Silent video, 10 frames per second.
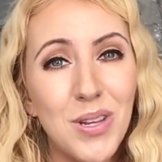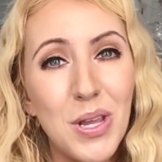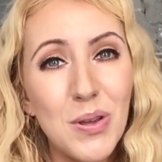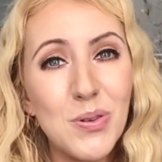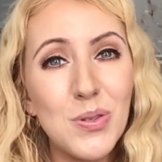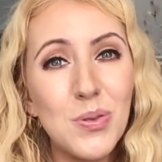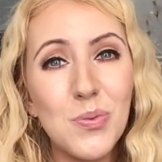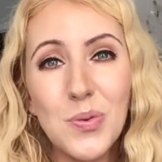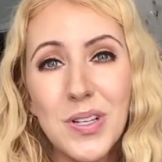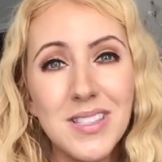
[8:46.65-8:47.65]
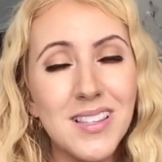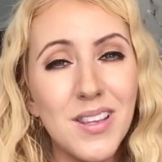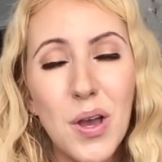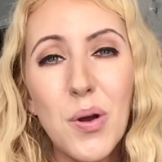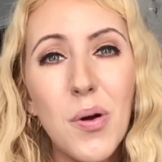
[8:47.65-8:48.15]
used was
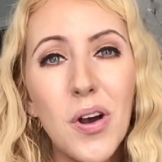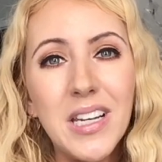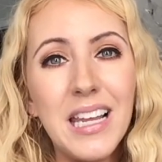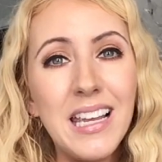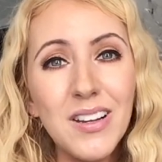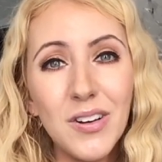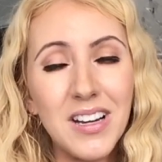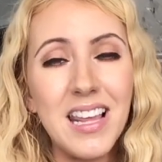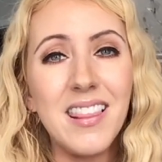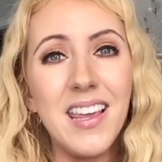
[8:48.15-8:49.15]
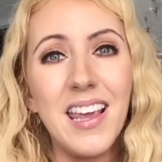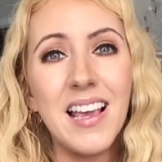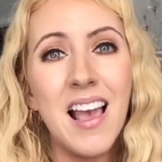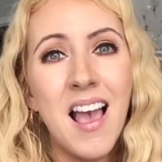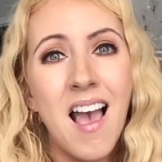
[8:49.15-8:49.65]
low on ink or anything.